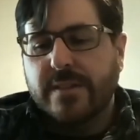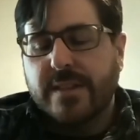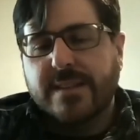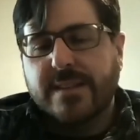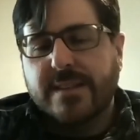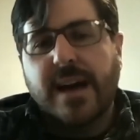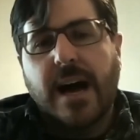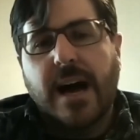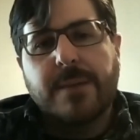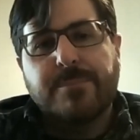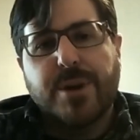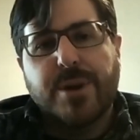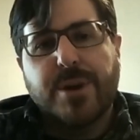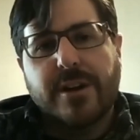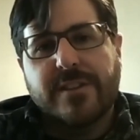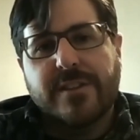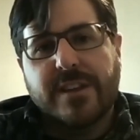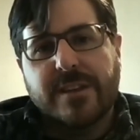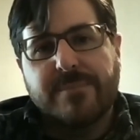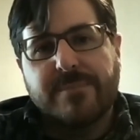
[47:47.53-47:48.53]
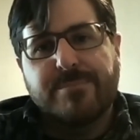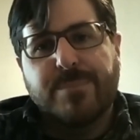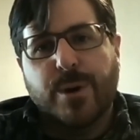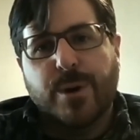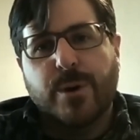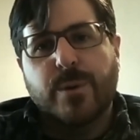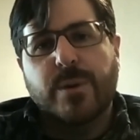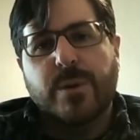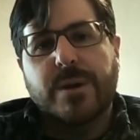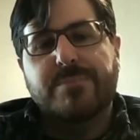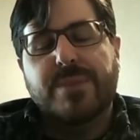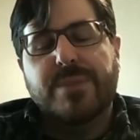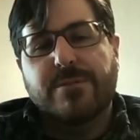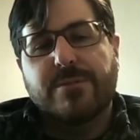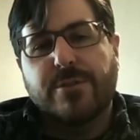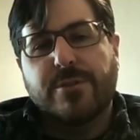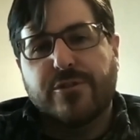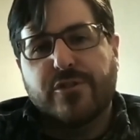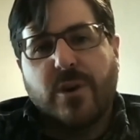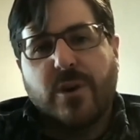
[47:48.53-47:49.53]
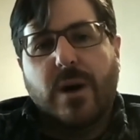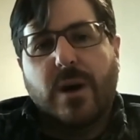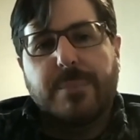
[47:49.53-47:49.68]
the time period that burrowing beavers show